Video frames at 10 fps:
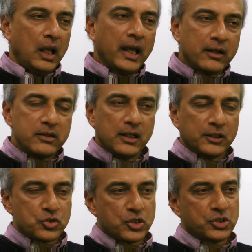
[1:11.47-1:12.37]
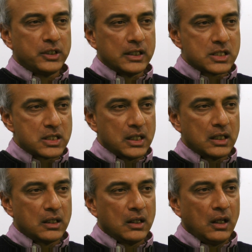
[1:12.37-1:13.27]
and the unstructured data
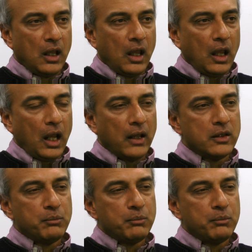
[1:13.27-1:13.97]
stack and